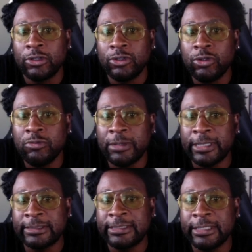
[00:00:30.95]
you
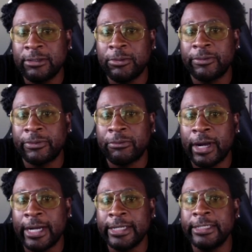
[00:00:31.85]
must deal with a
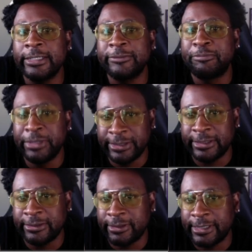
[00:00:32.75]
variety of
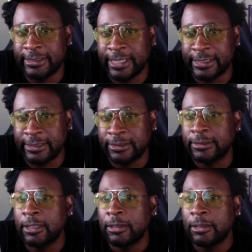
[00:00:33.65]
business transactions.